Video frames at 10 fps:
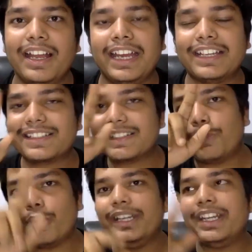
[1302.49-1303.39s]
It's
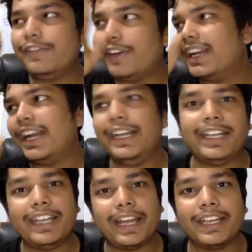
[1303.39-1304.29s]
pointed
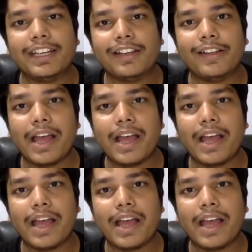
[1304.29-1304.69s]
199,